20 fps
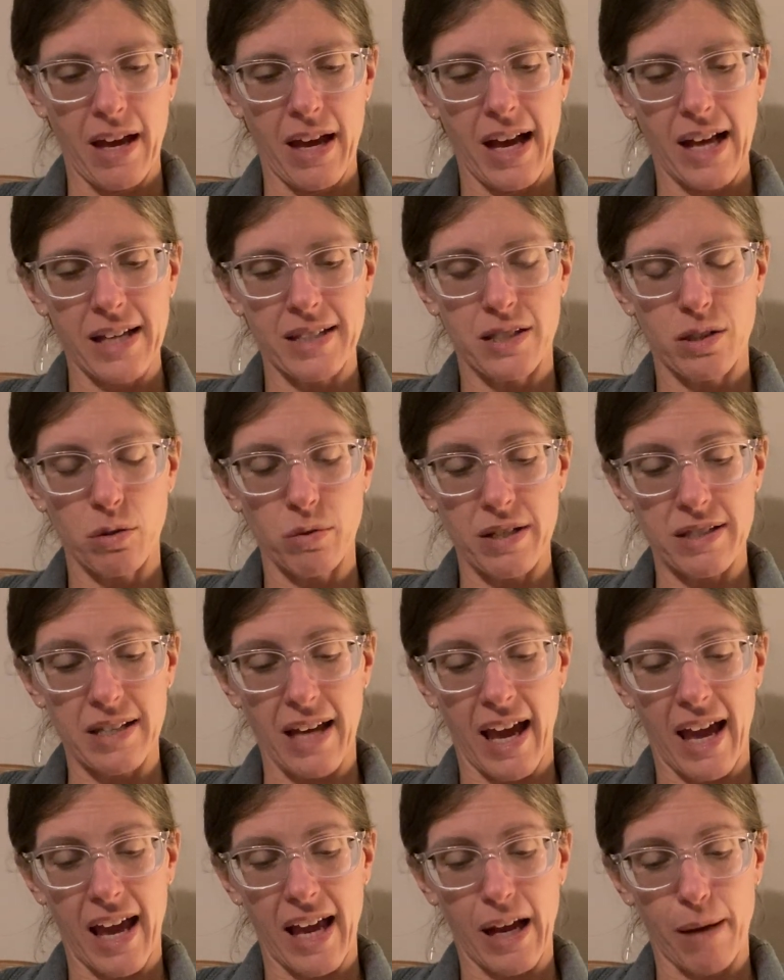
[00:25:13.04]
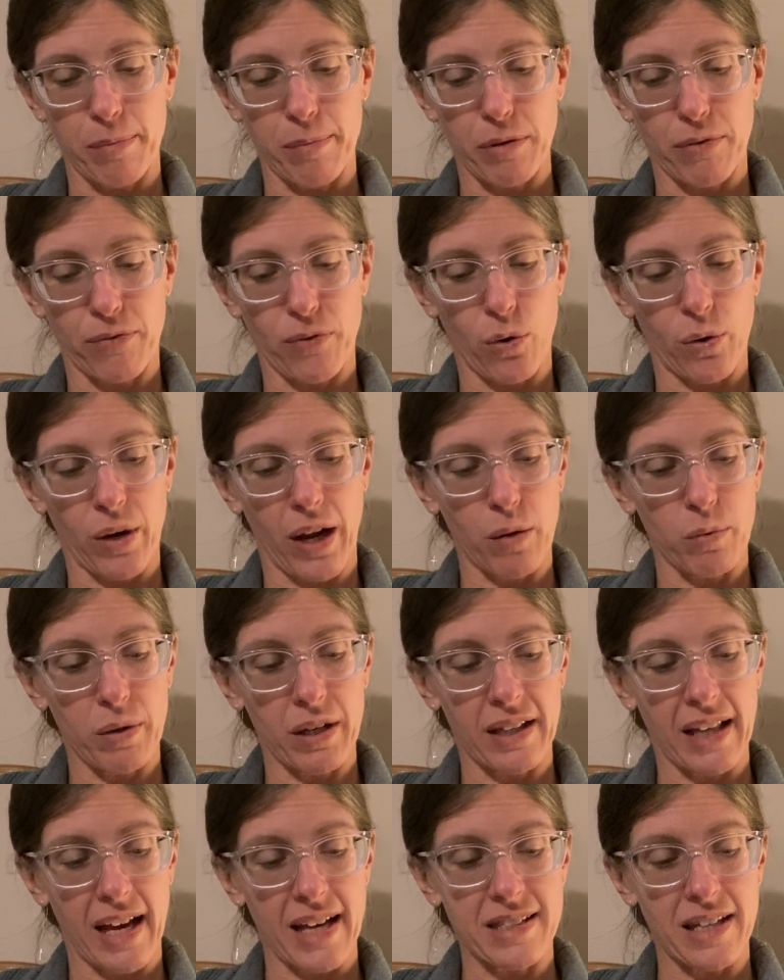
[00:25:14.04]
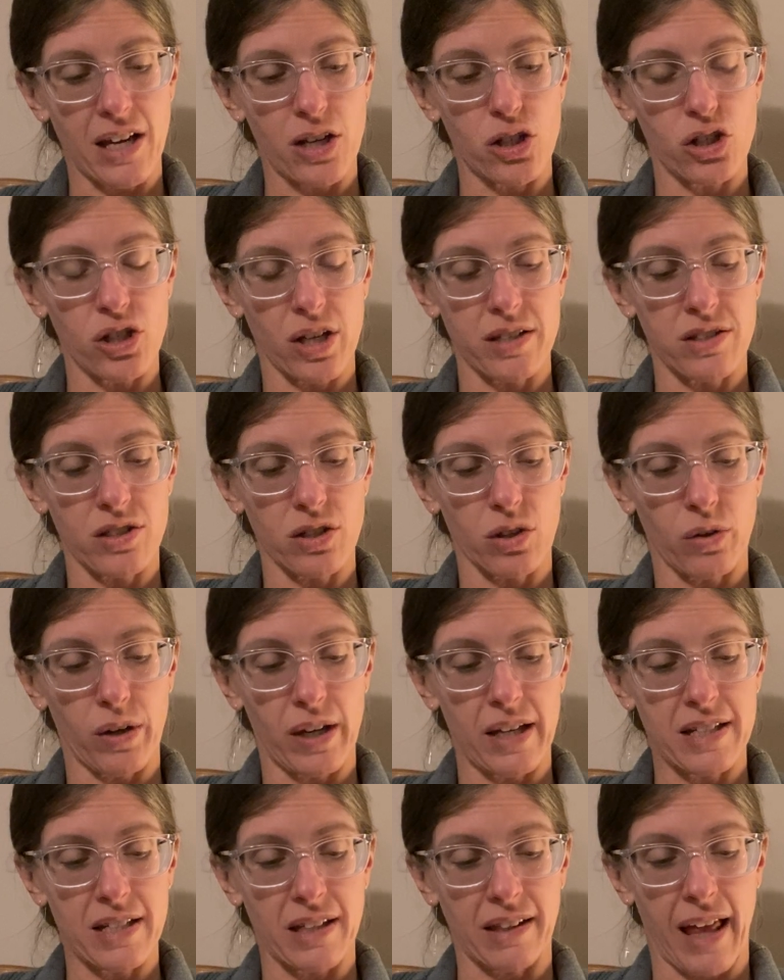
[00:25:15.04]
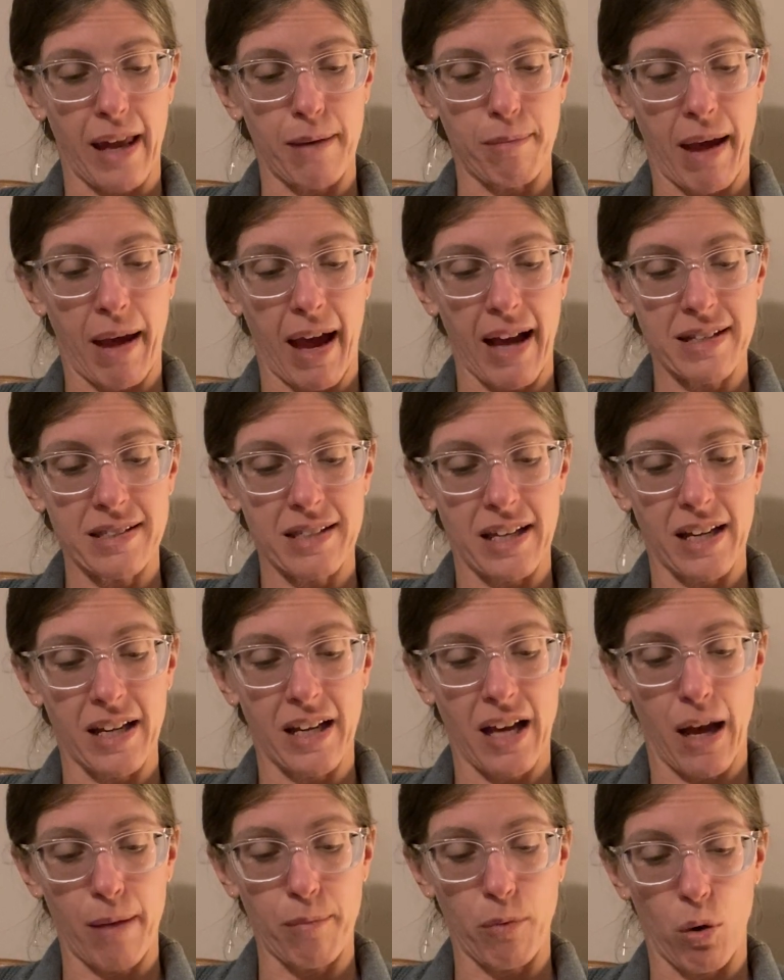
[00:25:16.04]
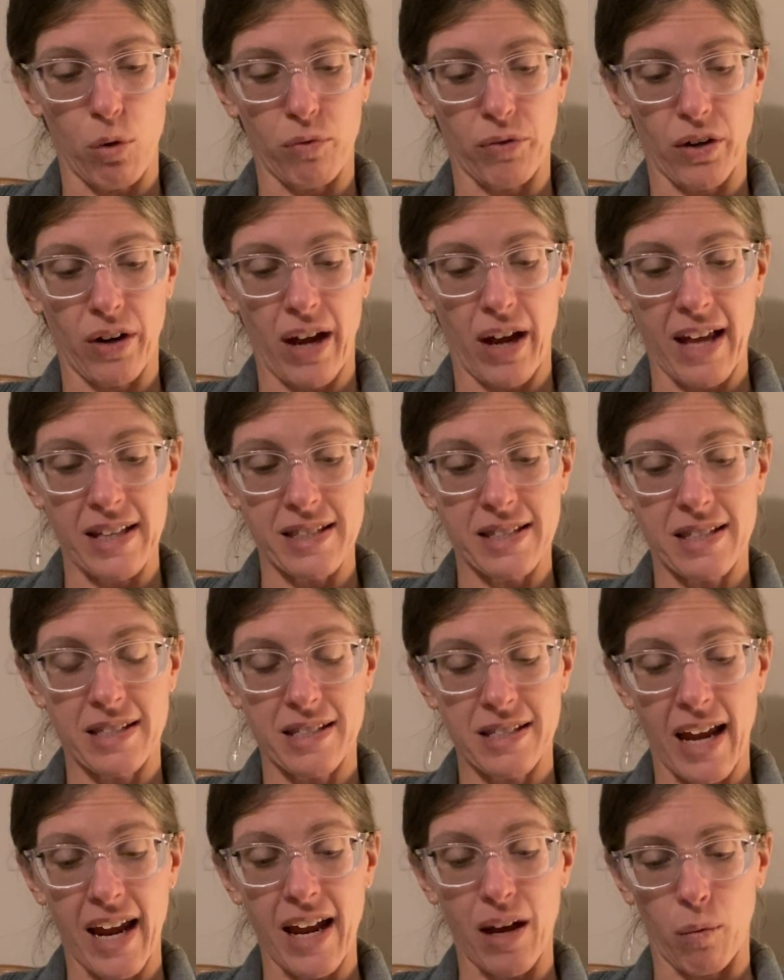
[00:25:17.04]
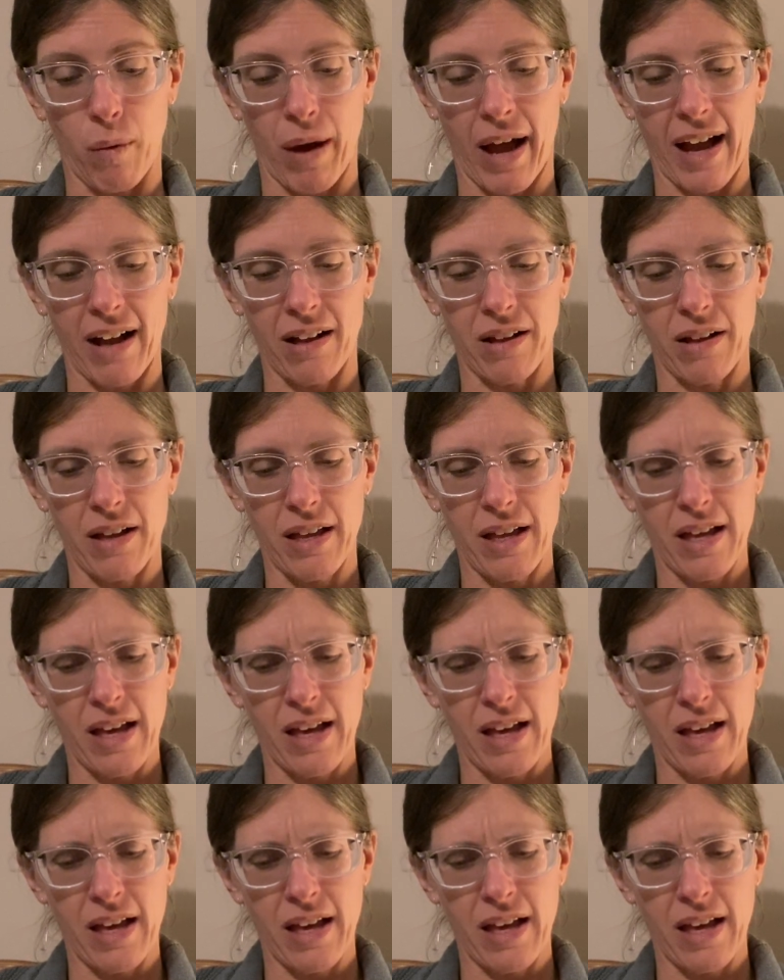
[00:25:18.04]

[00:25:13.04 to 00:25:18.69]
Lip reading: As soon as I hang up the phone, I realize I just agreed to let Maxine come over and stay a while.